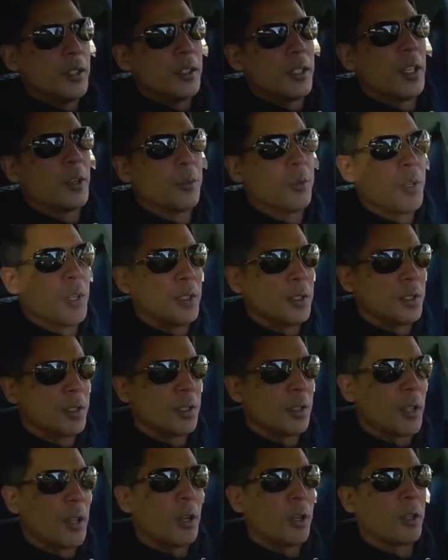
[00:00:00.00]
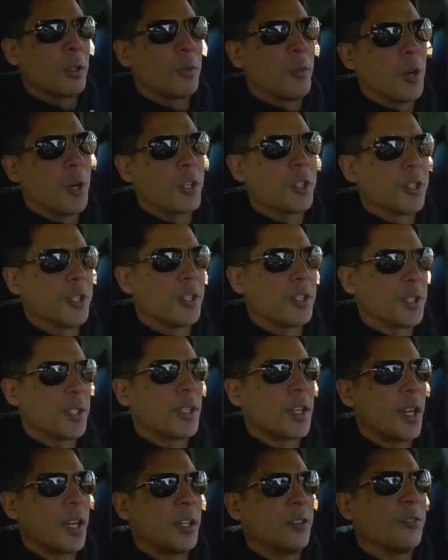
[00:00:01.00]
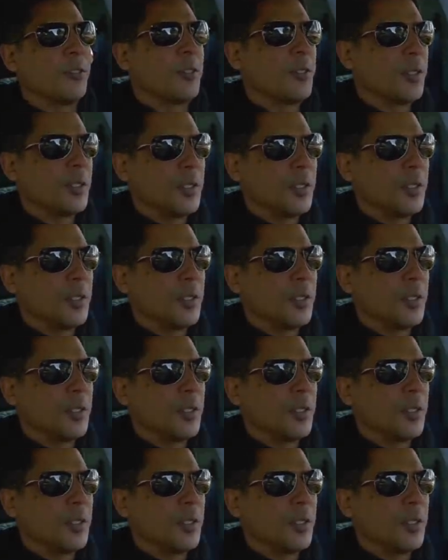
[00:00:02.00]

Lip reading: that runs along the marshes. It kind of